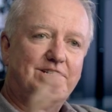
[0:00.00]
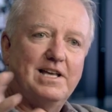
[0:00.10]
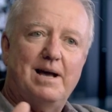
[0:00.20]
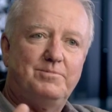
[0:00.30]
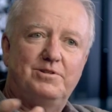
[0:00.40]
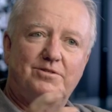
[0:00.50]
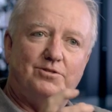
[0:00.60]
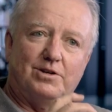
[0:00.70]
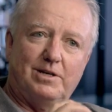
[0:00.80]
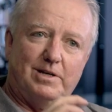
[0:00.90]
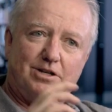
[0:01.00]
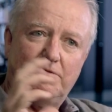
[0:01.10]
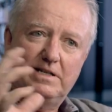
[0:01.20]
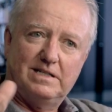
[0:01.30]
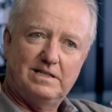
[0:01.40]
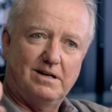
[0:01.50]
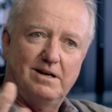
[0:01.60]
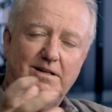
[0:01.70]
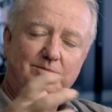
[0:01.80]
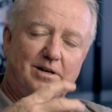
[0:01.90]
just capture documentary
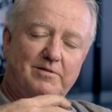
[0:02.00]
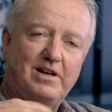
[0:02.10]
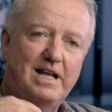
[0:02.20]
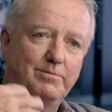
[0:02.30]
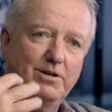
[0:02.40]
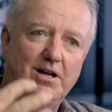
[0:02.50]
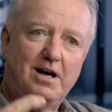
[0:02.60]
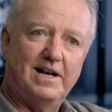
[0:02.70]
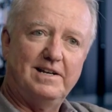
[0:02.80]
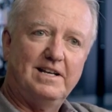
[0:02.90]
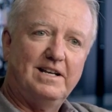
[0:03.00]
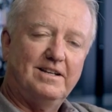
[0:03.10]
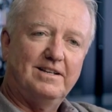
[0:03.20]
style available light